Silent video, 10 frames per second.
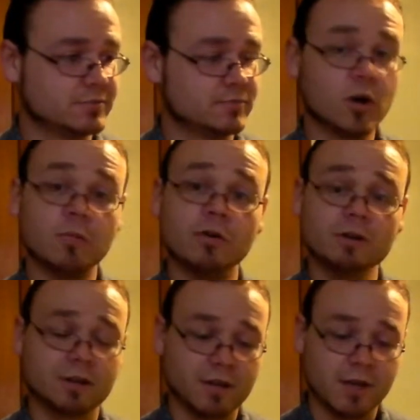
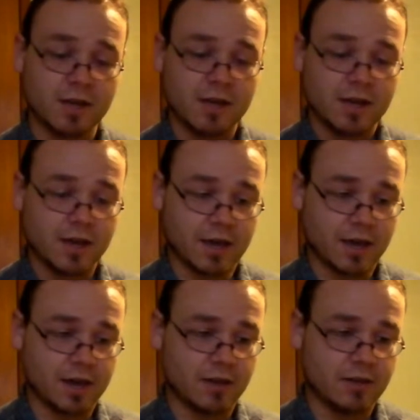notebook.
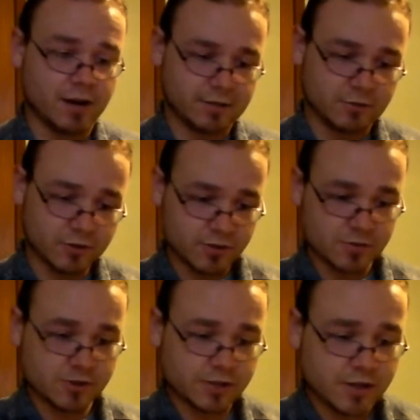And the next verse
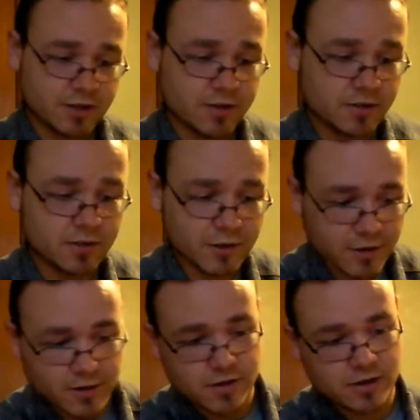is
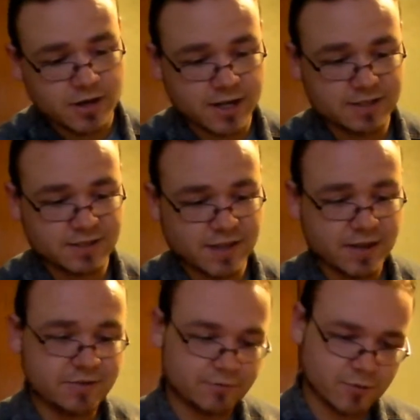
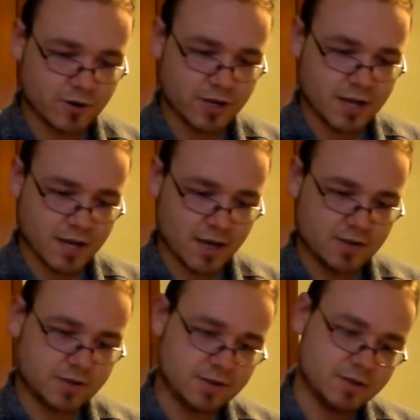Isaiah
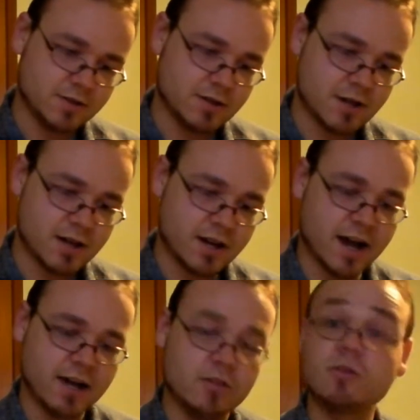48,
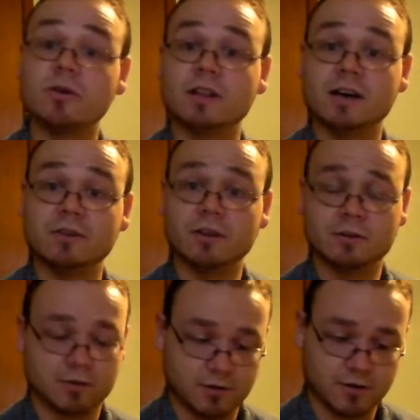9 through 11.
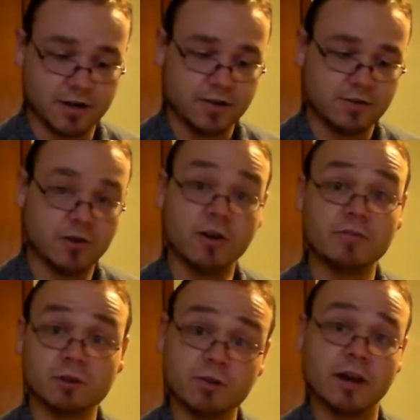Right? So
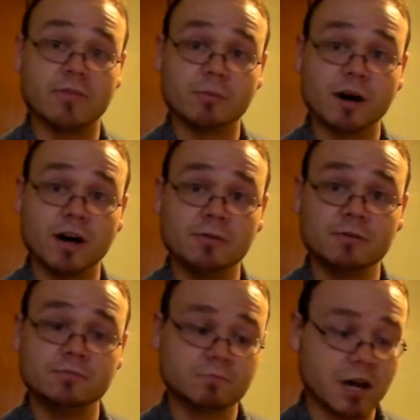if you do have your
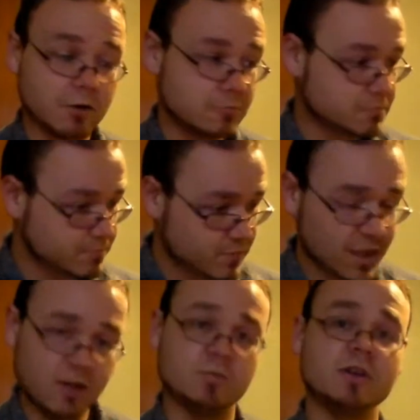Bible out,
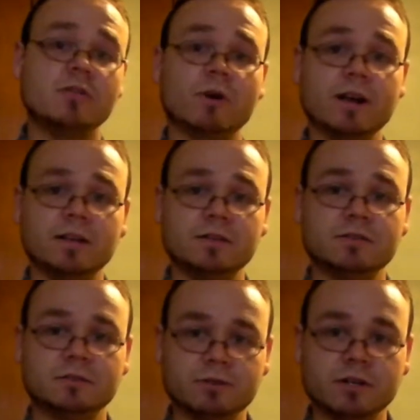that would be great
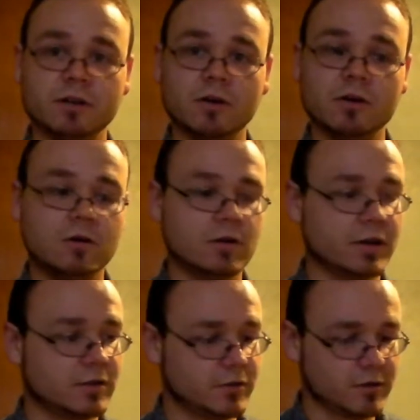to read along
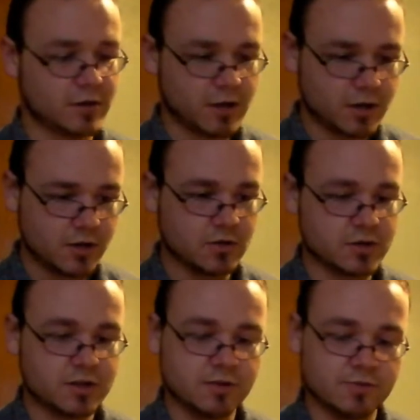and to
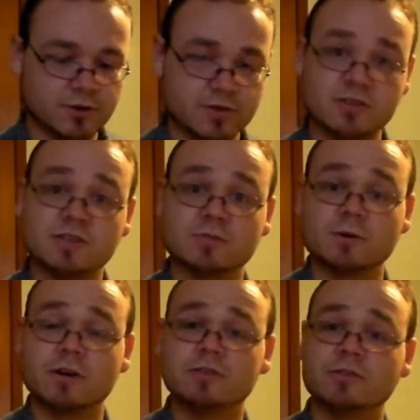look at these verses as
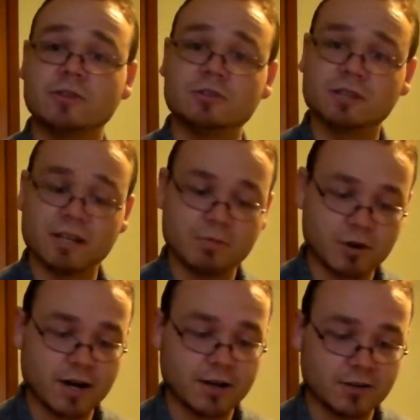well so that you can get
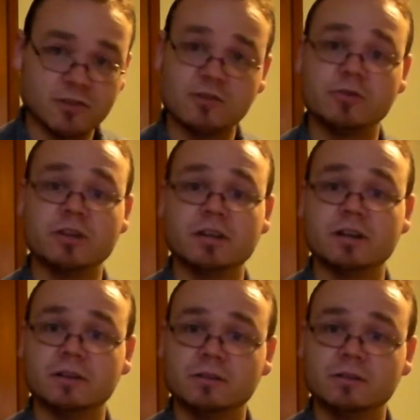practice to